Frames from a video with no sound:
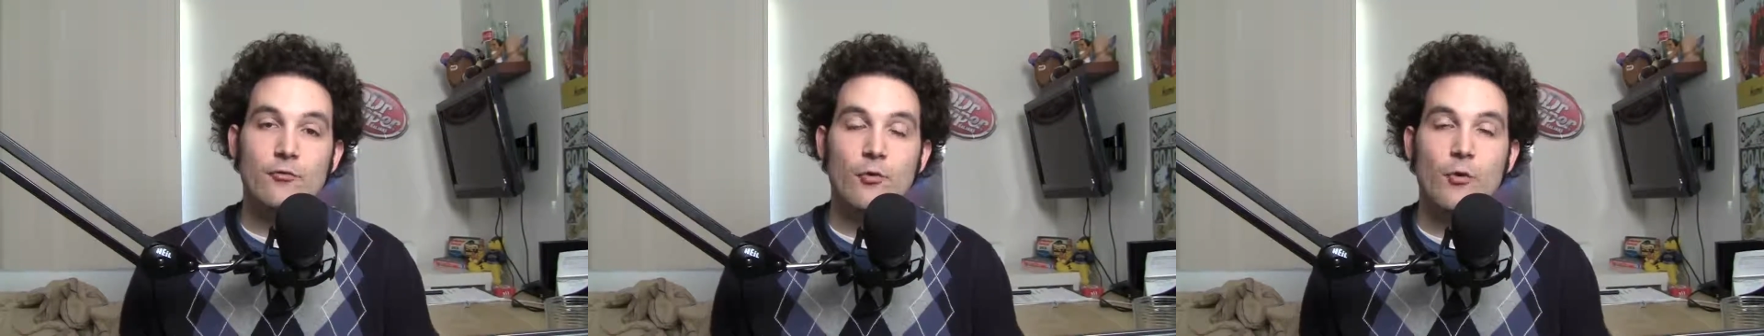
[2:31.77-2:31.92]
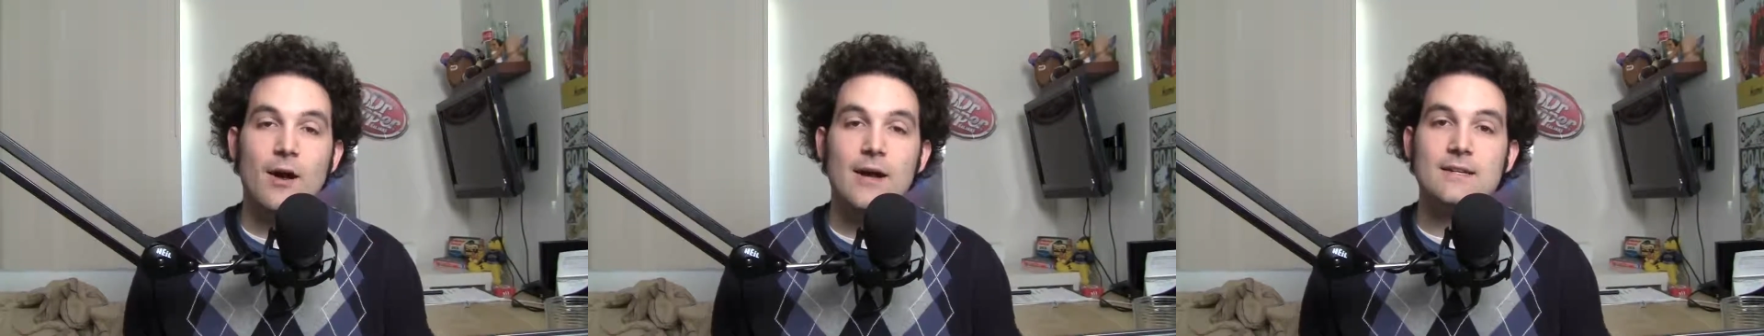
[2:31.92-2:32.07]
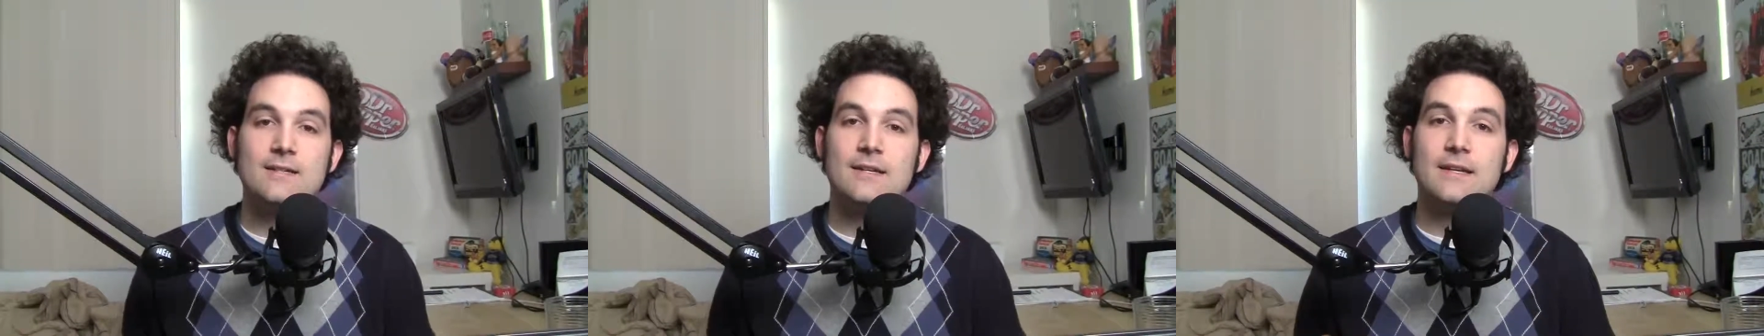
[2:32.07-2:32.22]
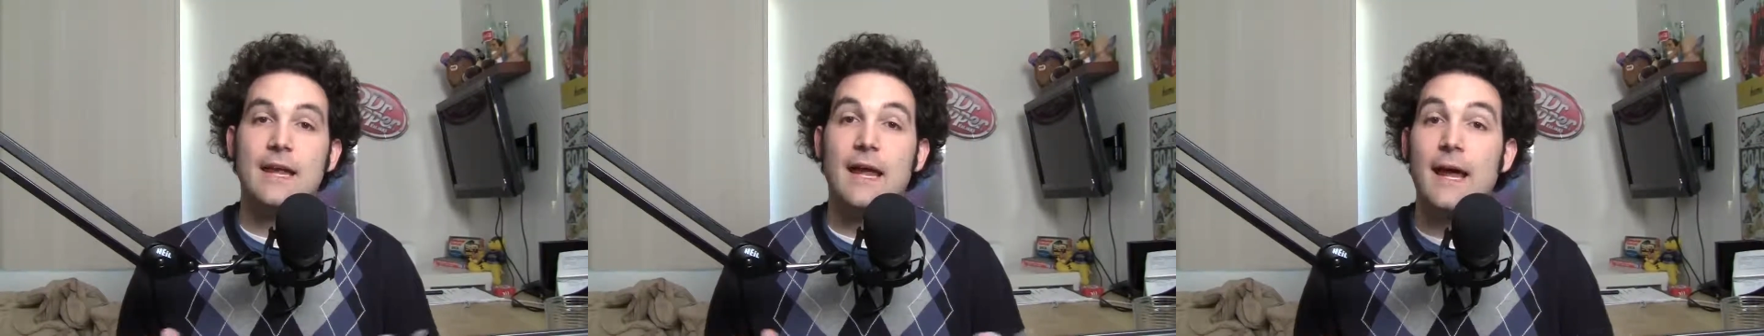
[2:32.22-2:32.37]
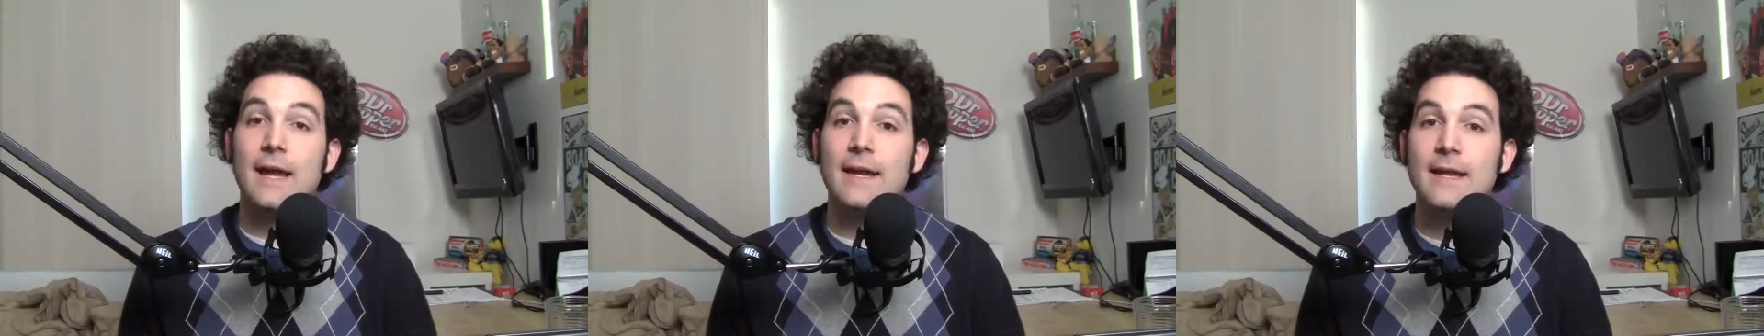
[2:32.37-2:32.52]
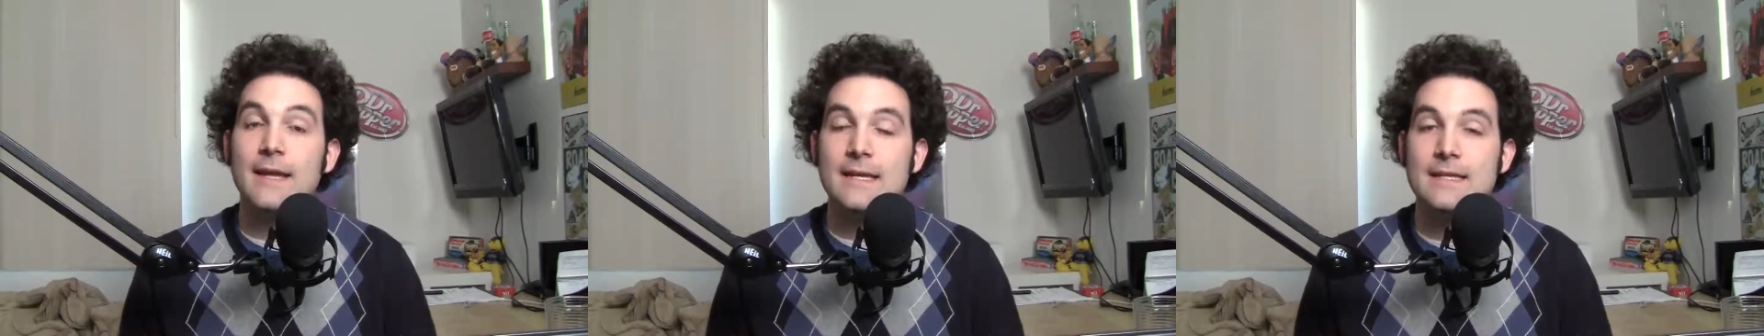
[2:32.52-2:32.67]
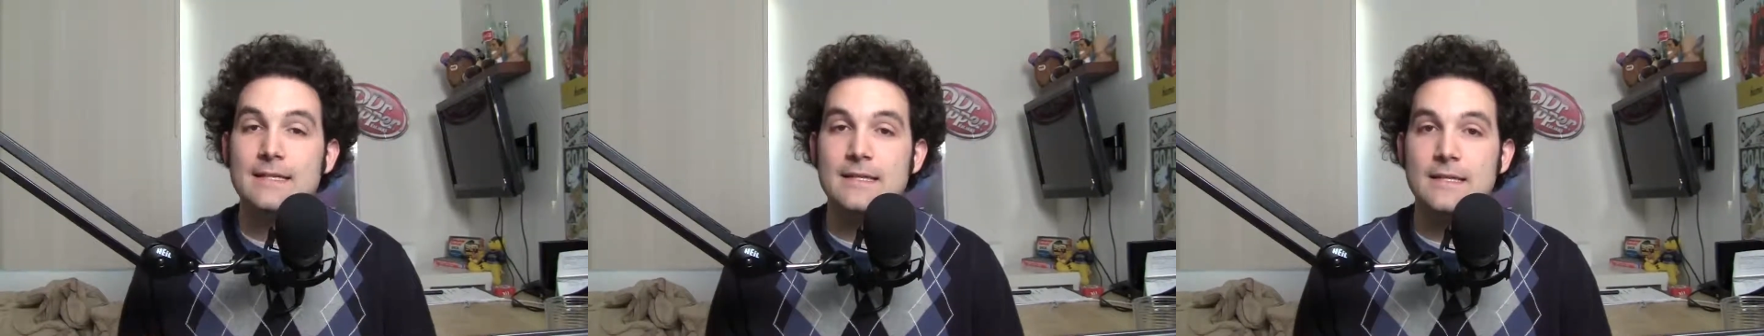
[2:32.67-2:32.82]
Verizon and
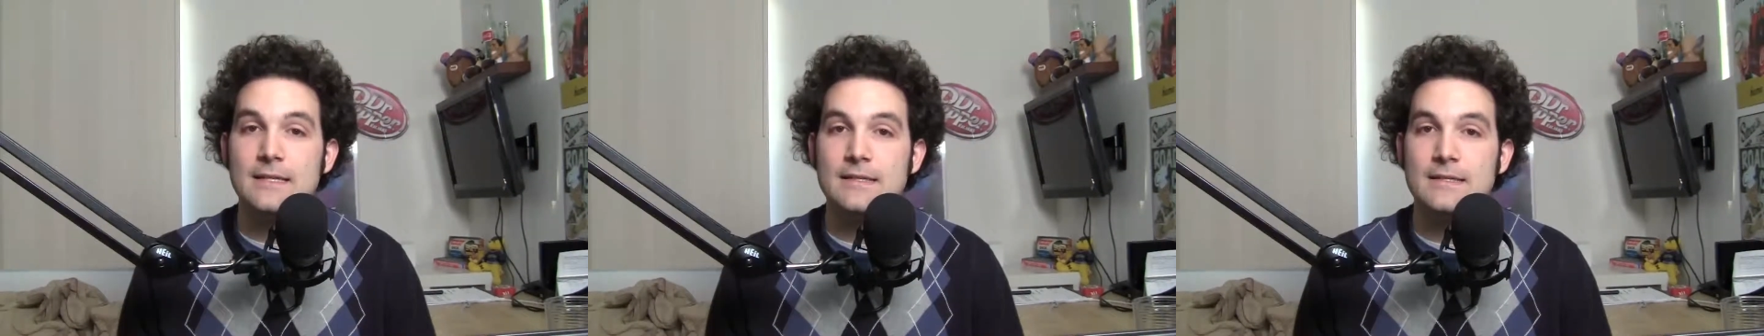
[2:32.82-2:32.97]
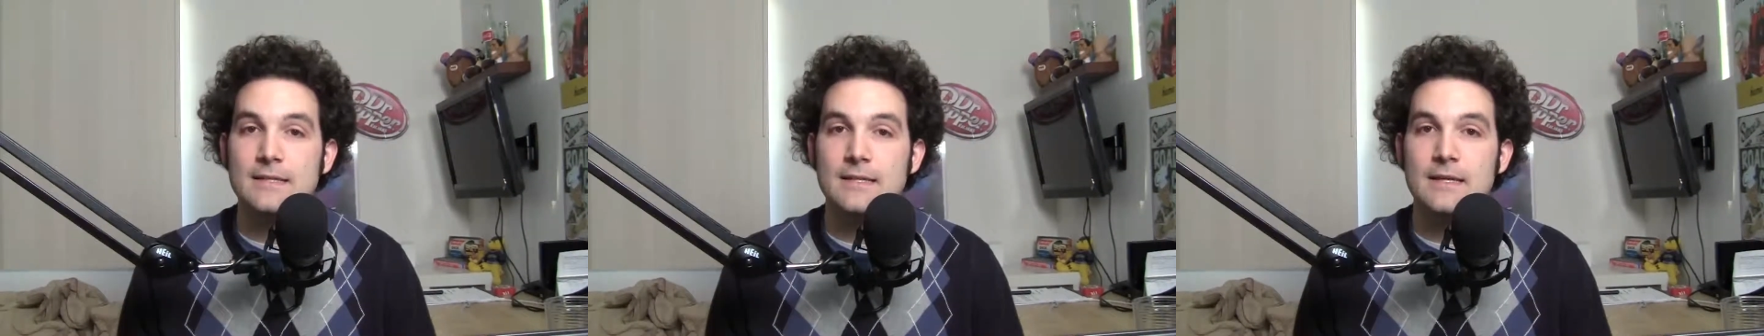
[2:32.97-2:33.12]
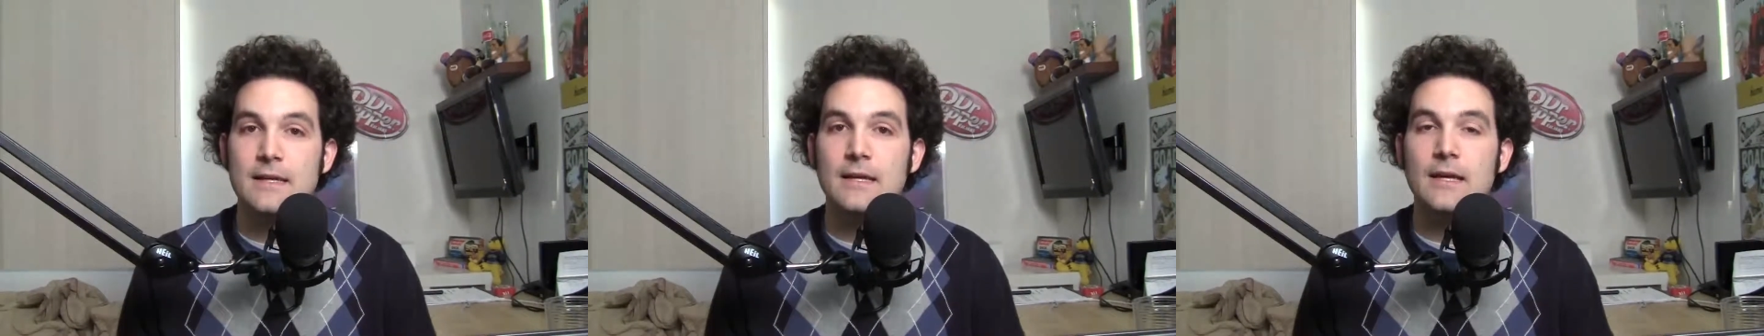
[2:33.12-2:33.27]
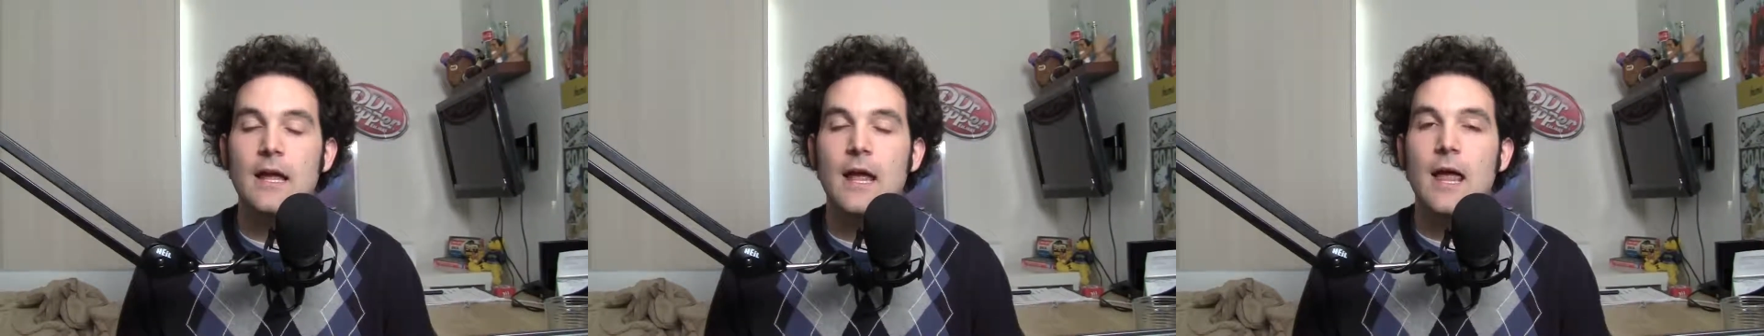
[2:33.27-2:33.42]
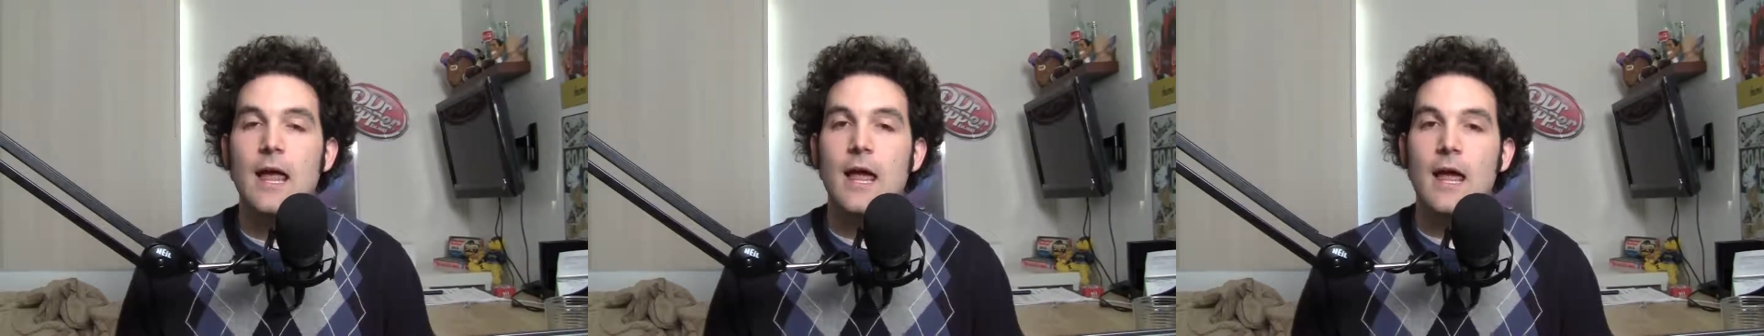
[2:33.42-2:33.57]
AT&T,